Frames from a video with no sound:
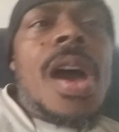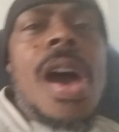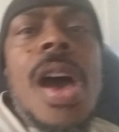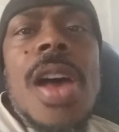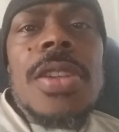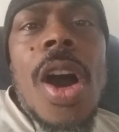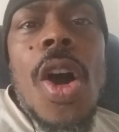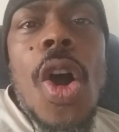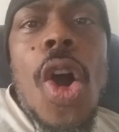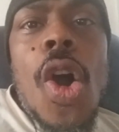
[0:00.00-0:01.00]

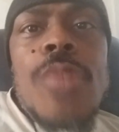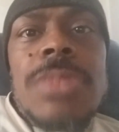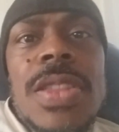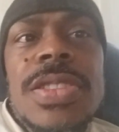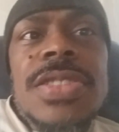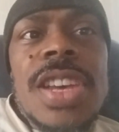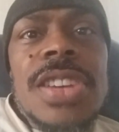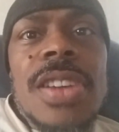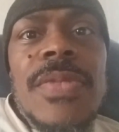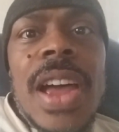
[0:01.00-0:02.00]
Hello, brothers and
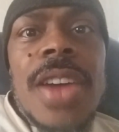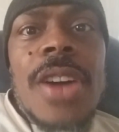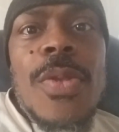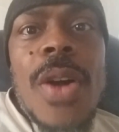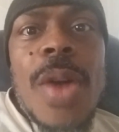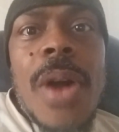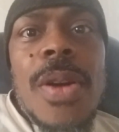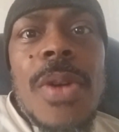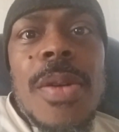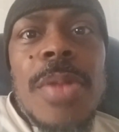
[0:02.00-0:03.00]
sisters of light, and welcome
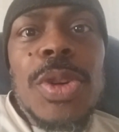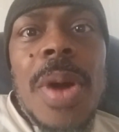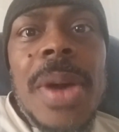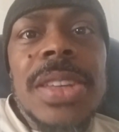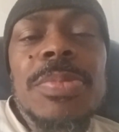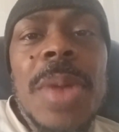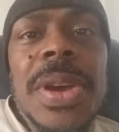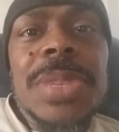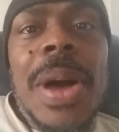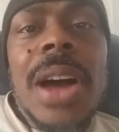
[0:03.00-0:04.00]
to my place. My
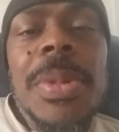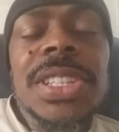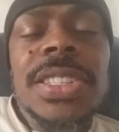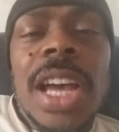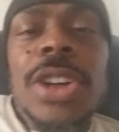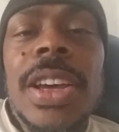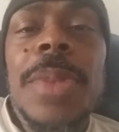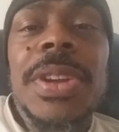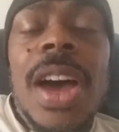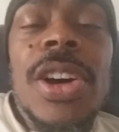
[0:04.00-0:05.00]
place is by common sense. I try to
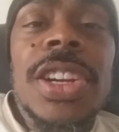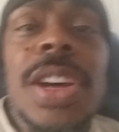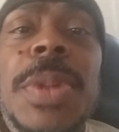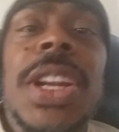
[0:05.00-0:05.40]
keep it down under 10